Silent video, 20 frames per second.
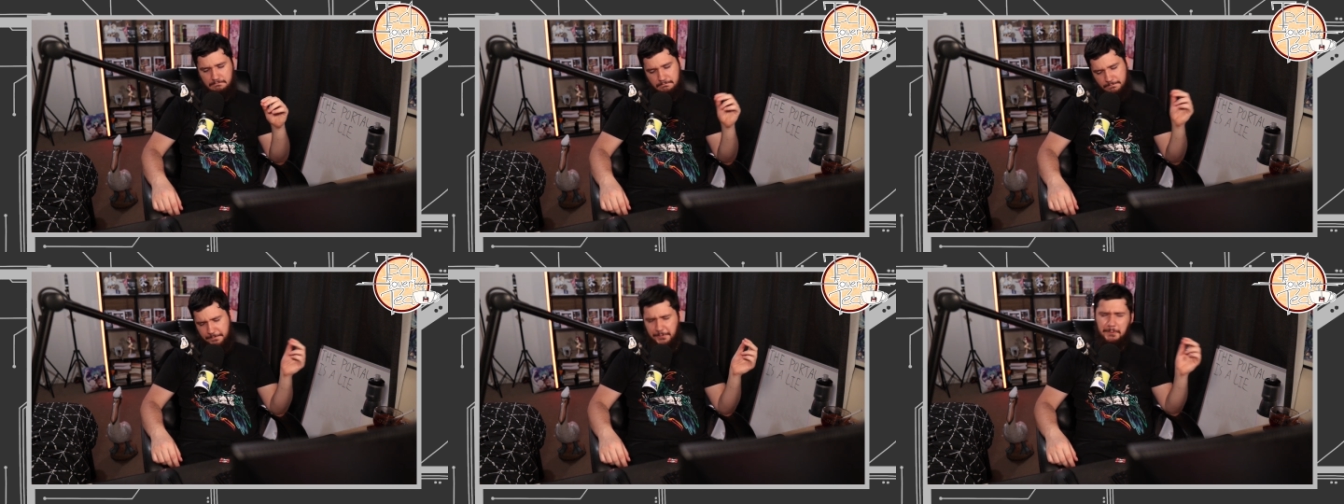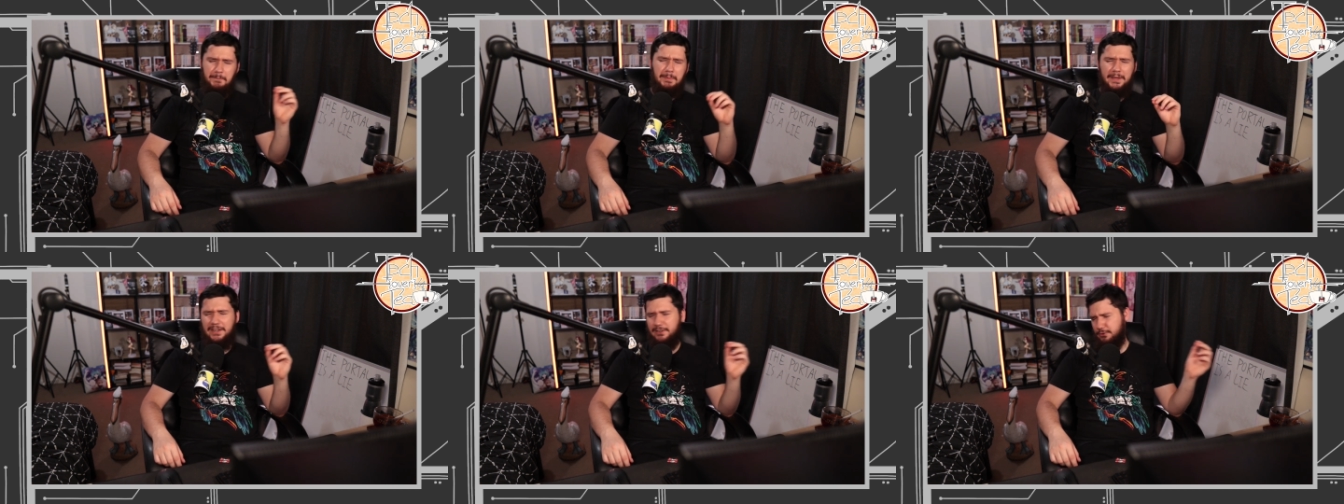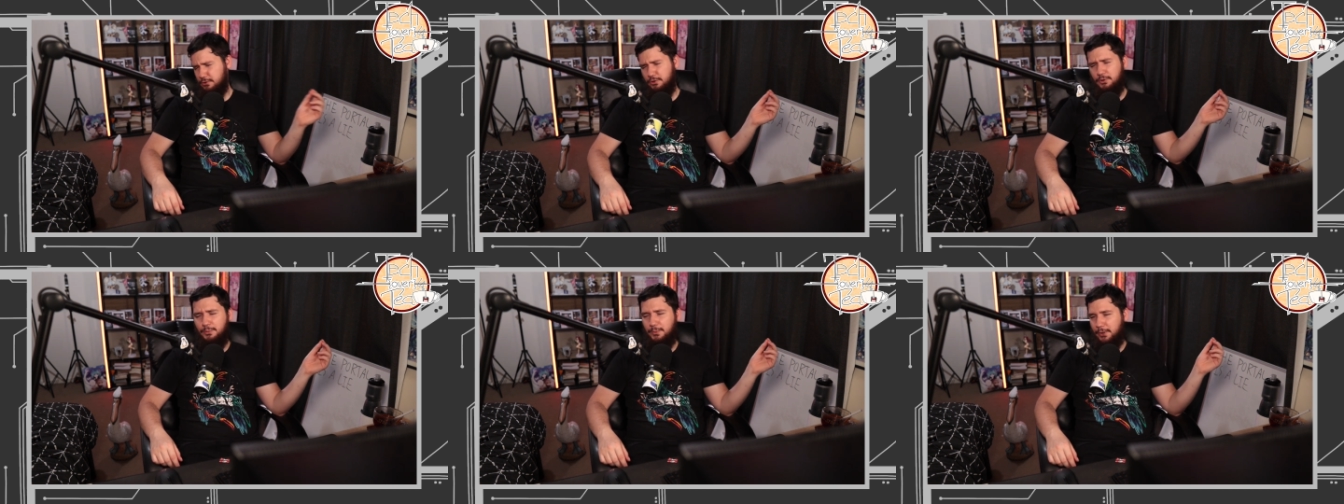for
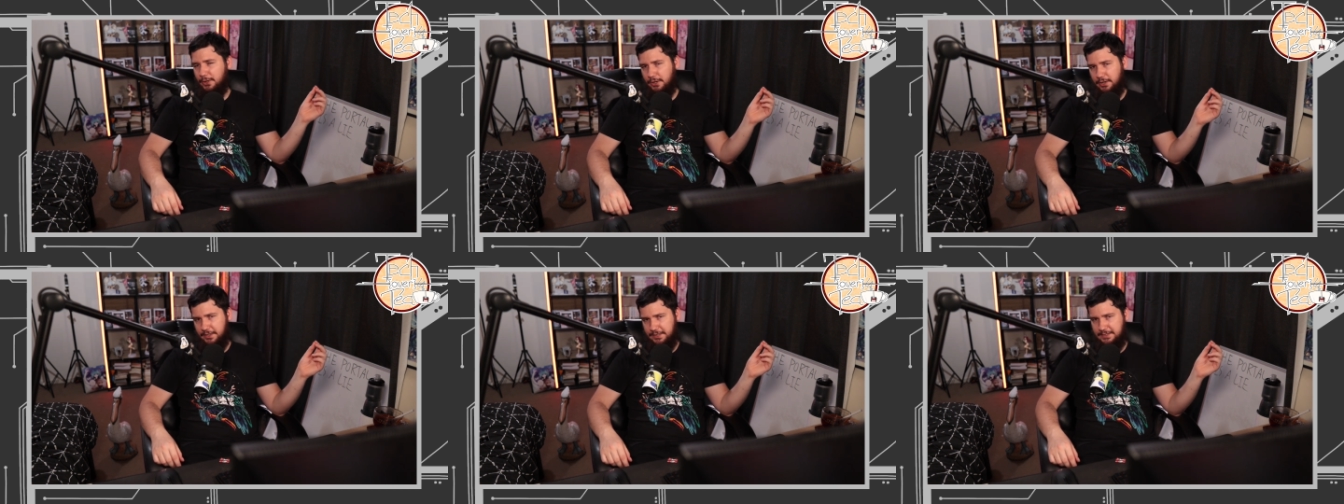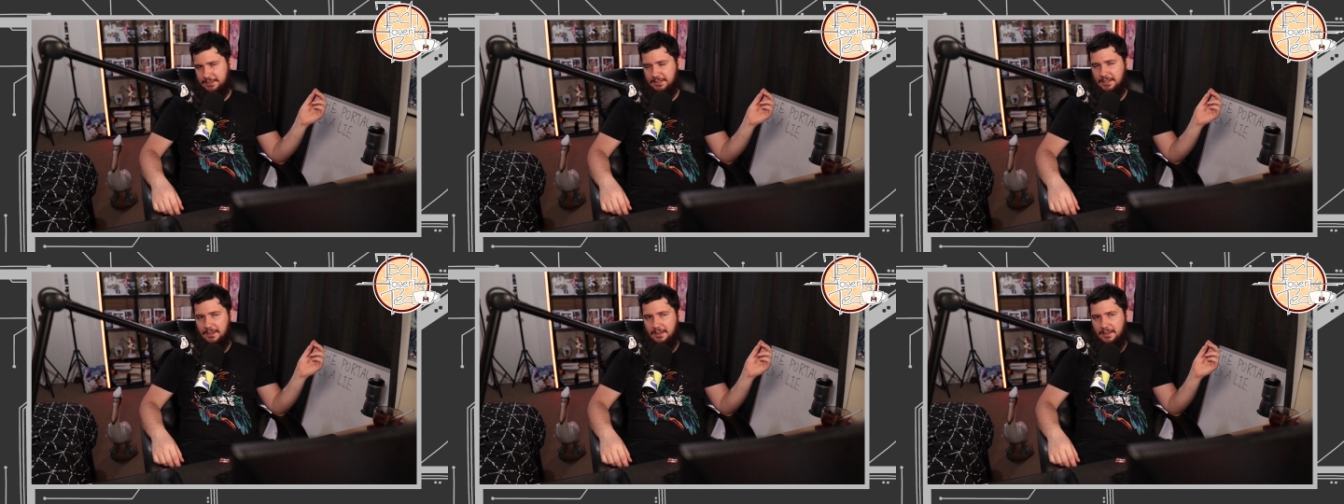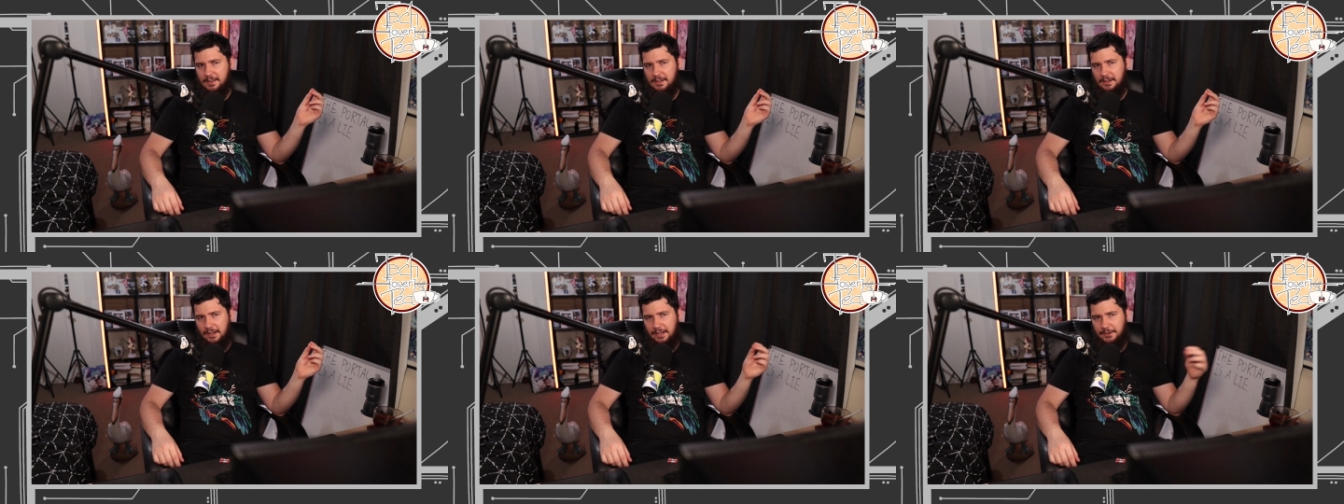better or worse,
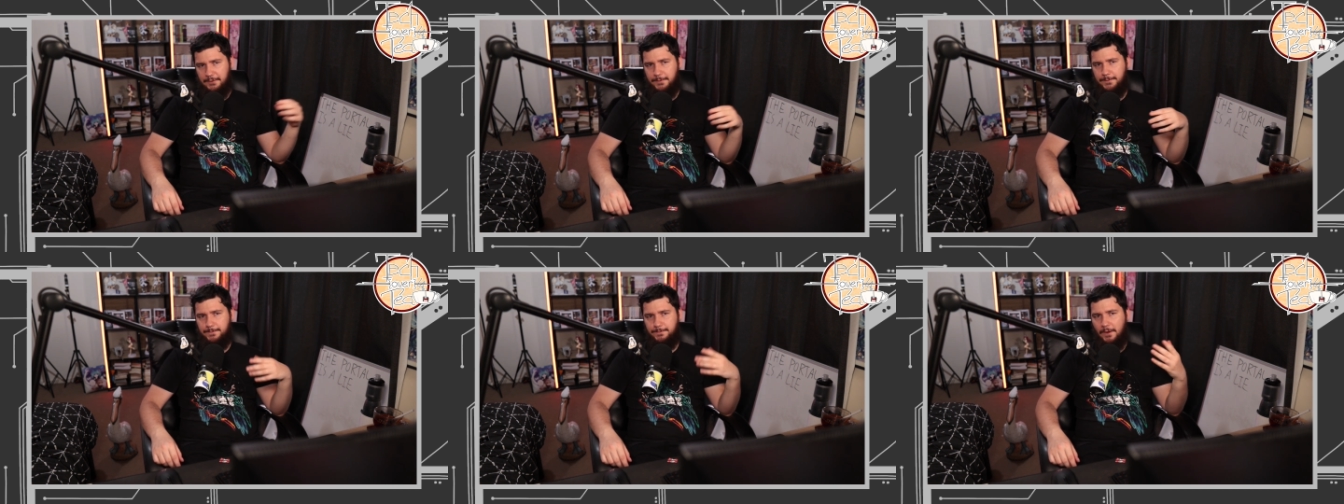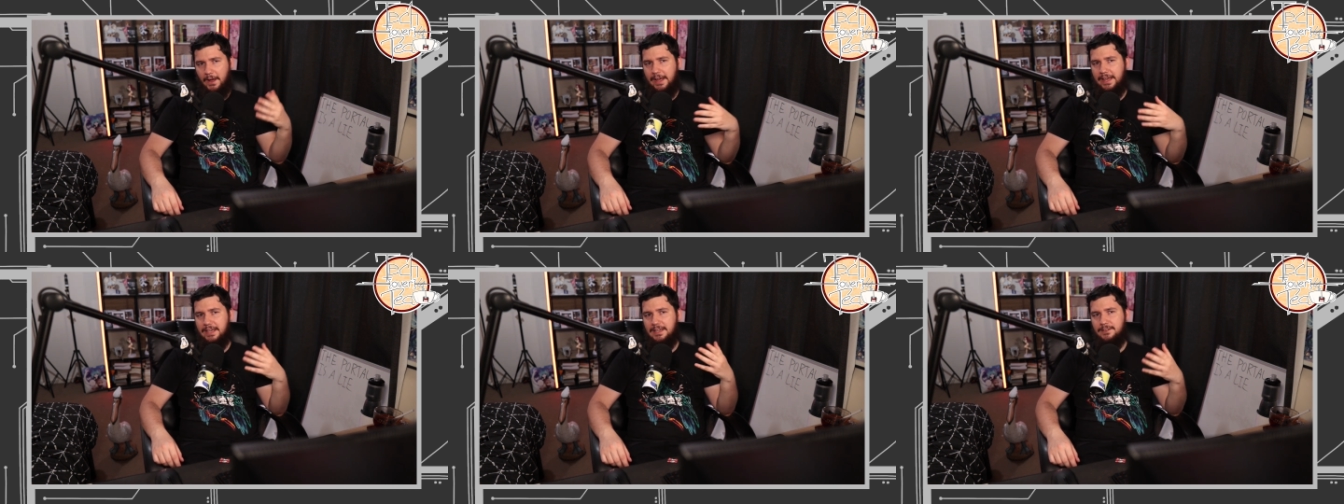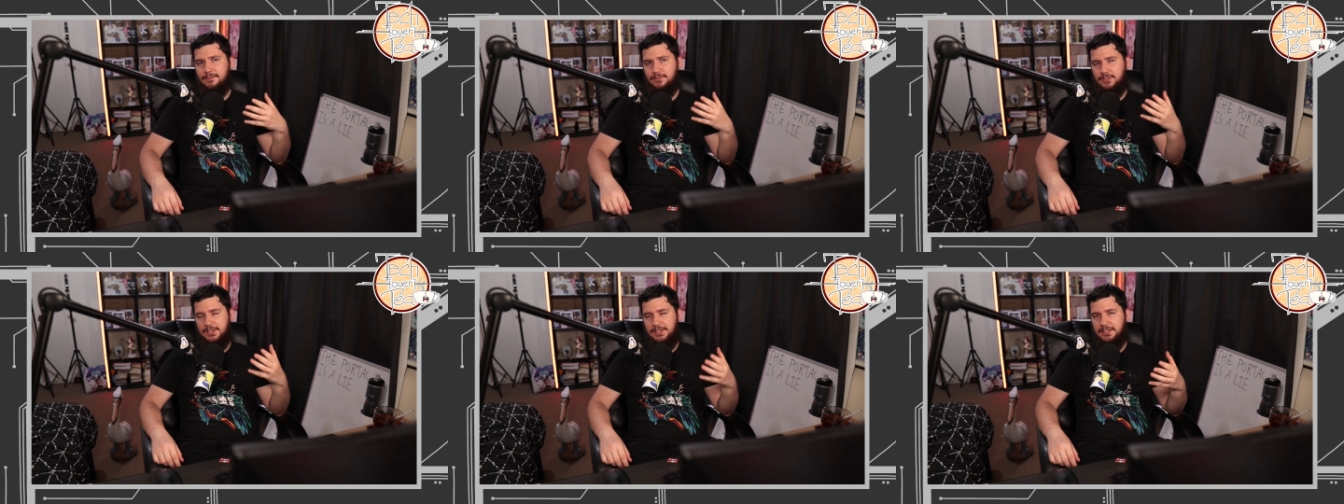like,
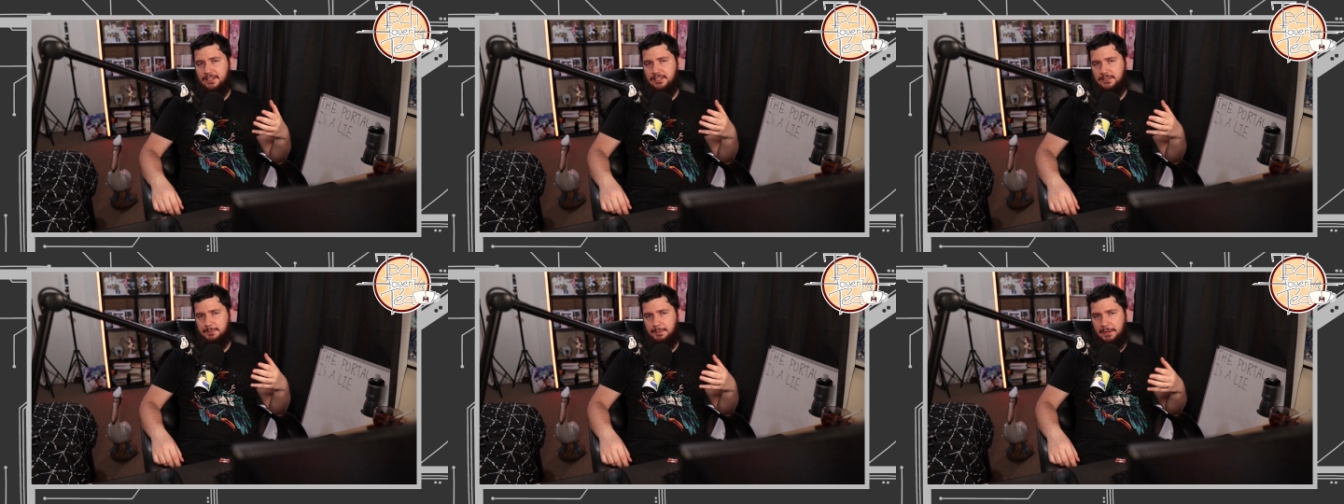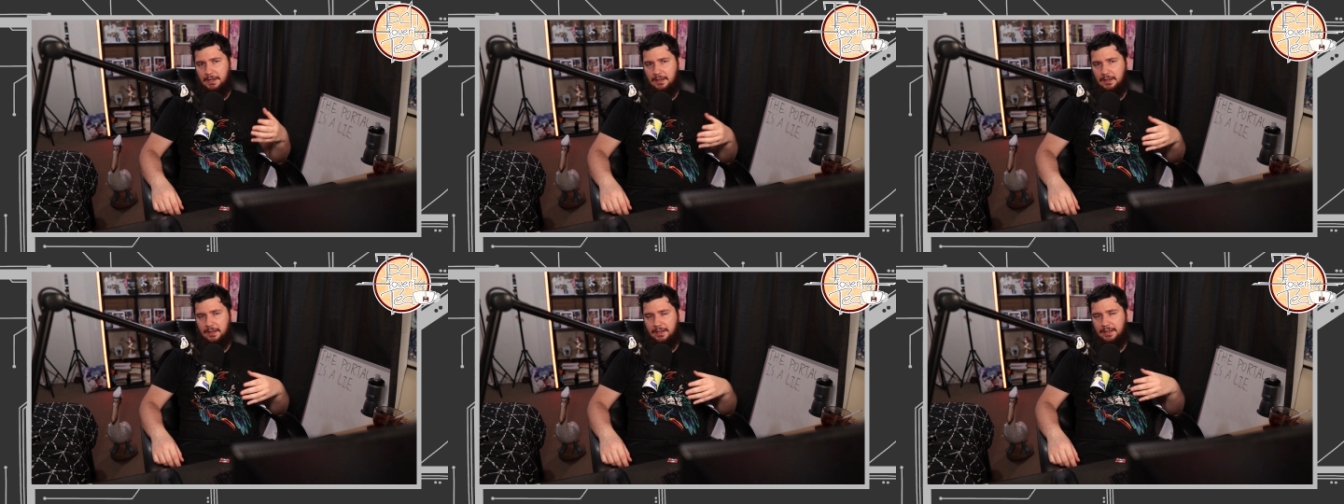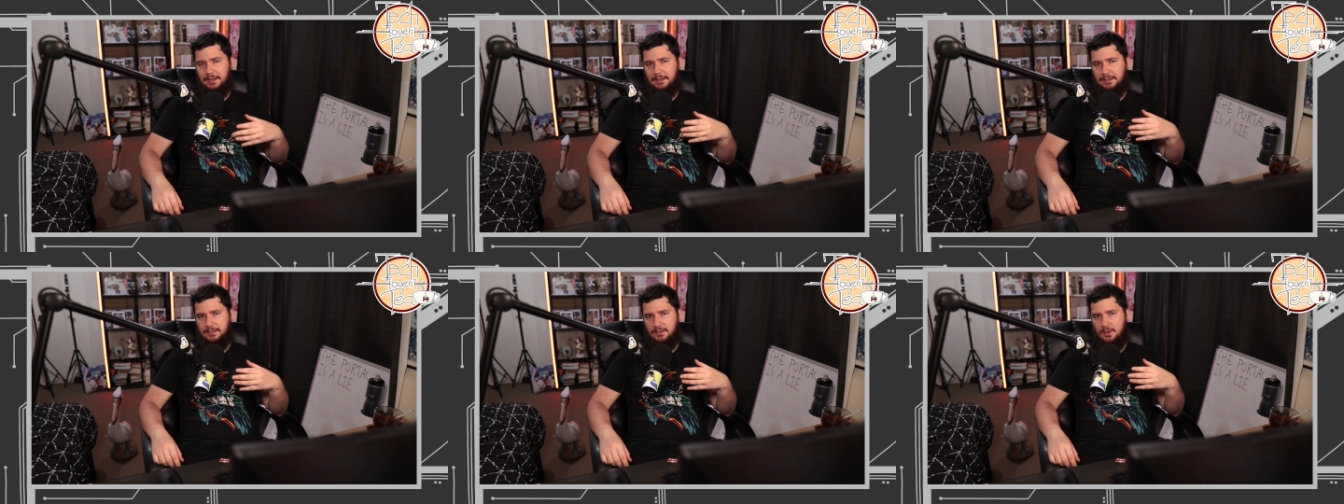five years
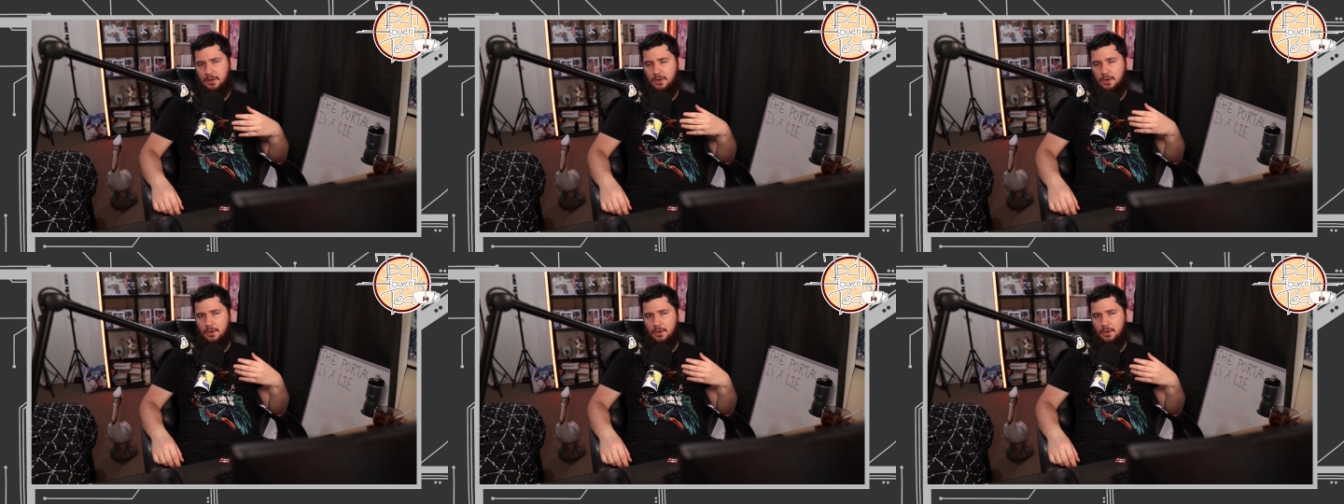behind,